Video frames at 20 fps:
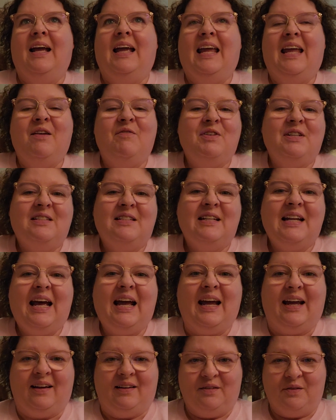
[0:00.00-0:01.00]
even
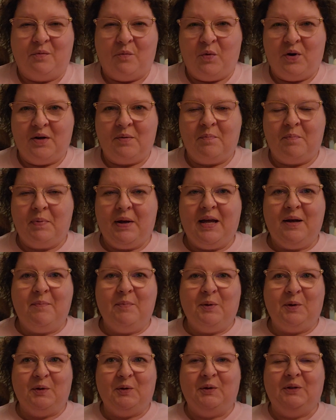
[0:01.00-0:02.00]
today, when
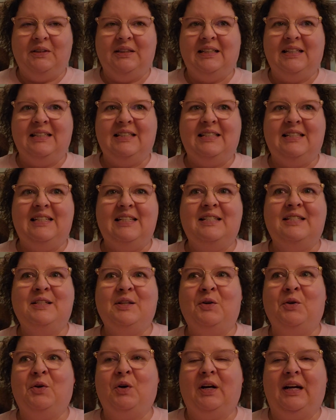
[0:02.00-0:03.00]
people
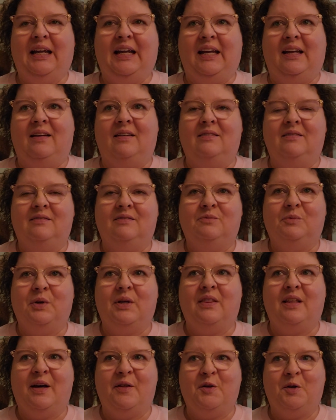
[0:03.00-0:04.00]
disagree
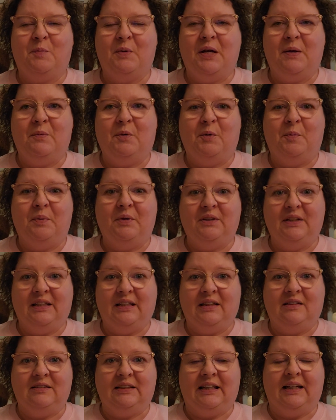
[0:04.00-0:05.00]
with other people
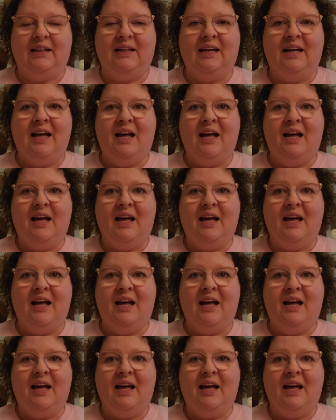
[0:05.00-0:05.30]
politically,